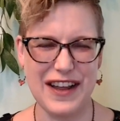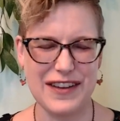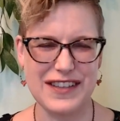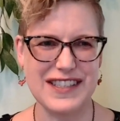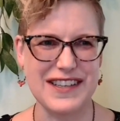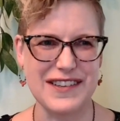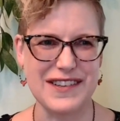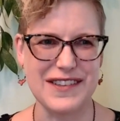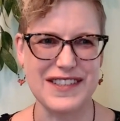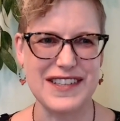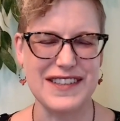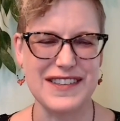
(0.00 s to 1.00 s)

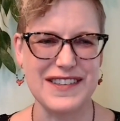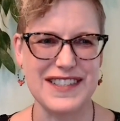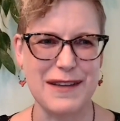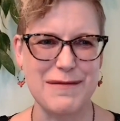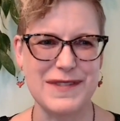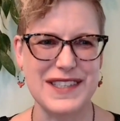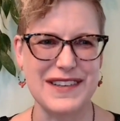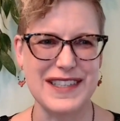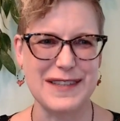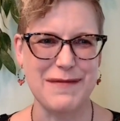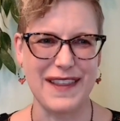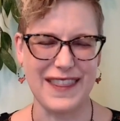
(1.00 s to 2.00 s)
to some
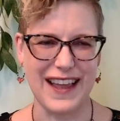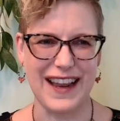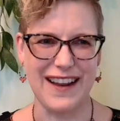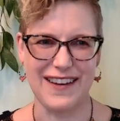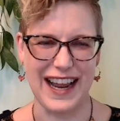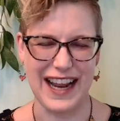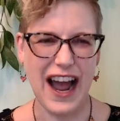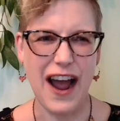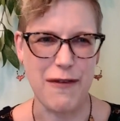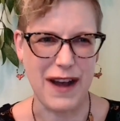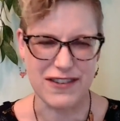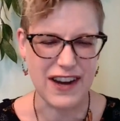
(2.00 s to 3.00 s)
students, but they're like, oh, I
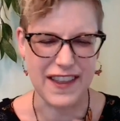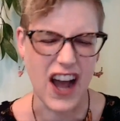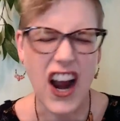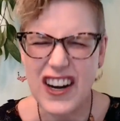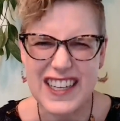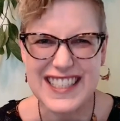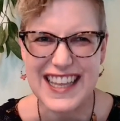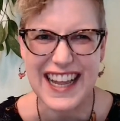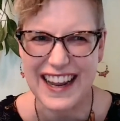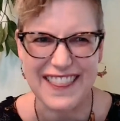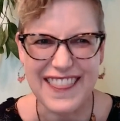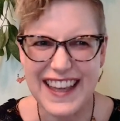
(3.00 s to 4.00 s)
want to try the hardest thing I
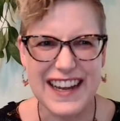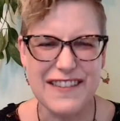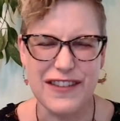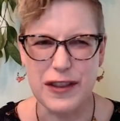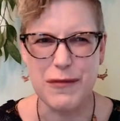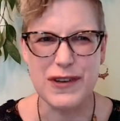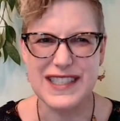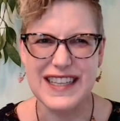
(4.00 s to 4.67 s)
can think of, or the most